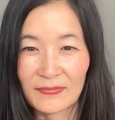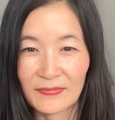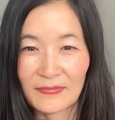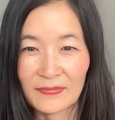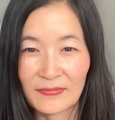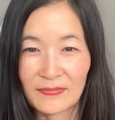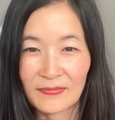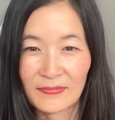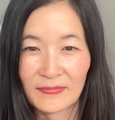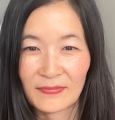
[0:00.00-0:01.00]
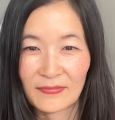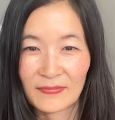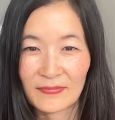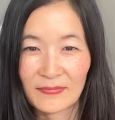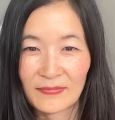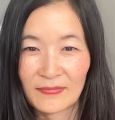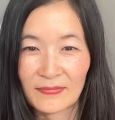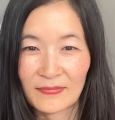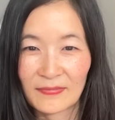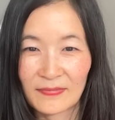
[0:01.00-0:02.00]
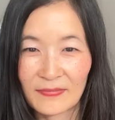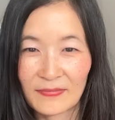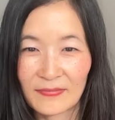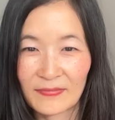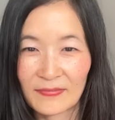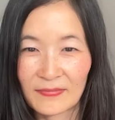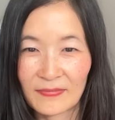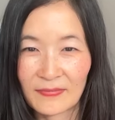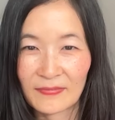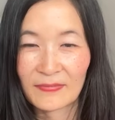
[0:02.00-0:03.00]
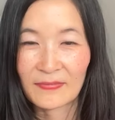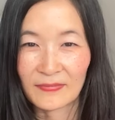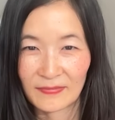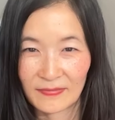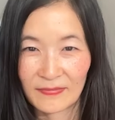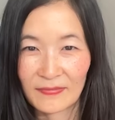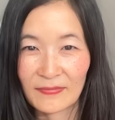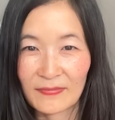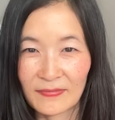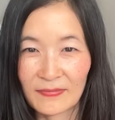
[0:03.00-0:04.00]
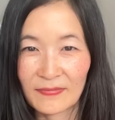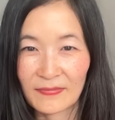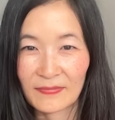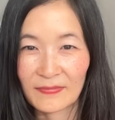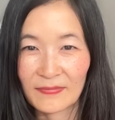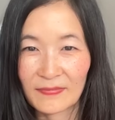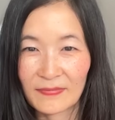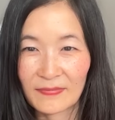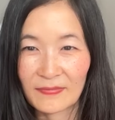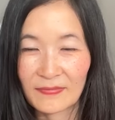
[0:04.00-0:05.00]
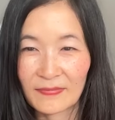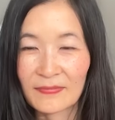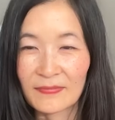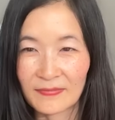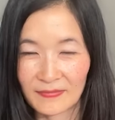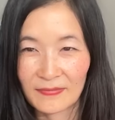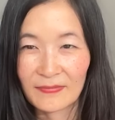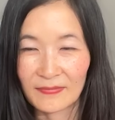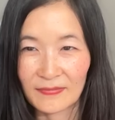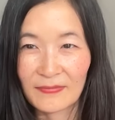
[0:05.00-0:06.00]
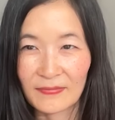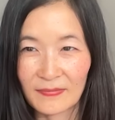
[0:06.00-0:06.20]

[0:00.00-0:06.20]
(not speaking)